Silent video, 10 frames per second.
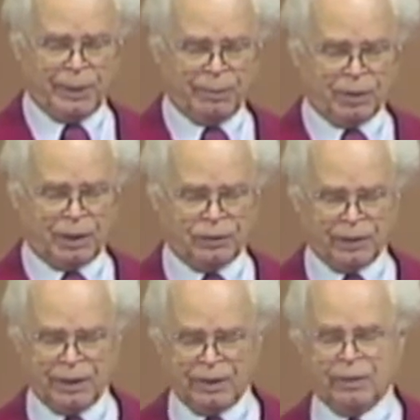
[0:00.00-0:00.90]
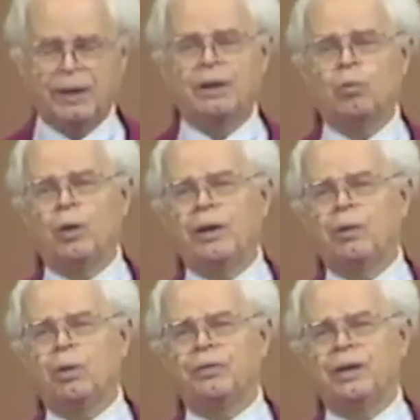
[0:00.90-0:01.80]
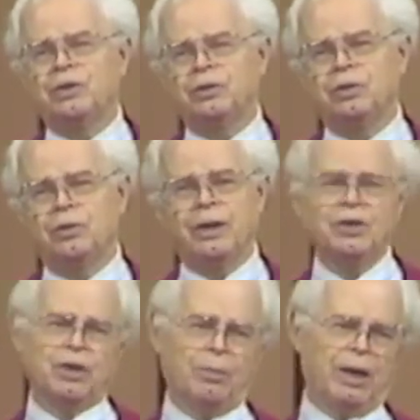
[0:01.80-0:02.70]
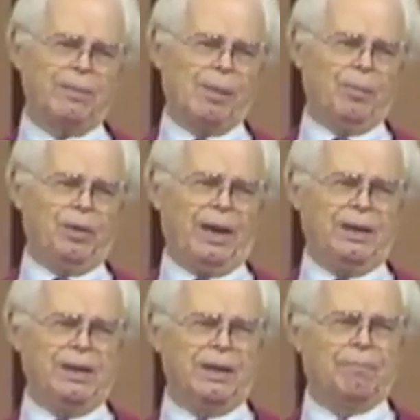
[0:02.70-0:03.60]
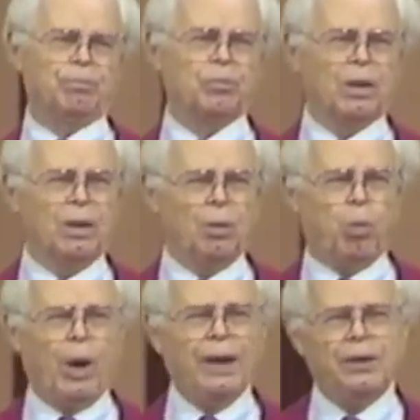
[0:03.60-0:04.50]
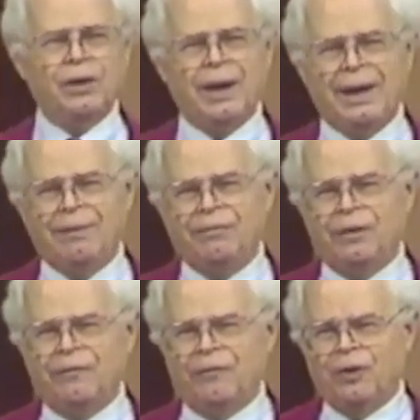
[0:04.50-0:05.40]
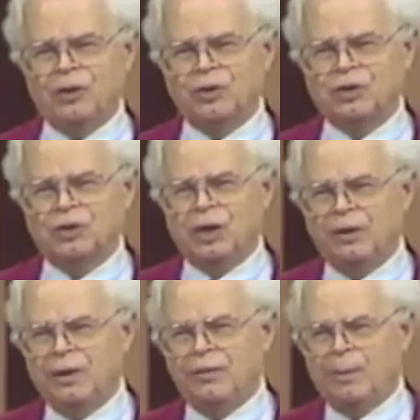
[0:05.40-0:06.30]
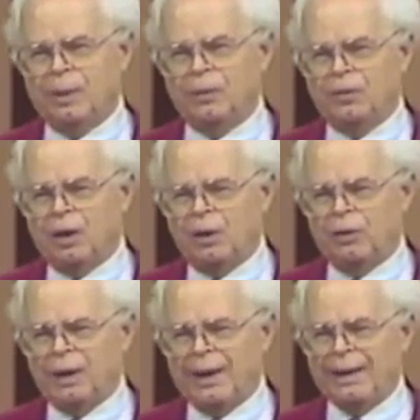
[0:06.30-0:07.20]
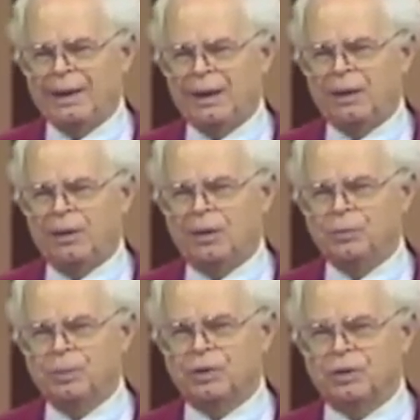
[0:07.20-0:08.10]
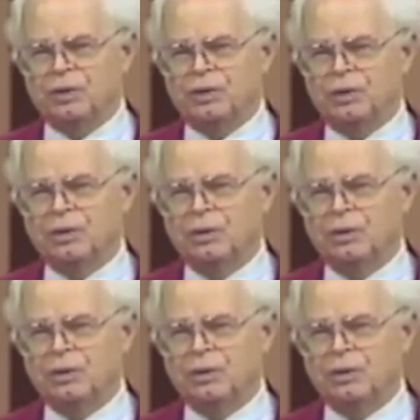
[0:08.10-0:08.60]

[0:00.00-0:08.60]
people got together again, wondering what they should do. Then someone came up with an idea. Why not have the first Sunday of the month under Anglican auspices?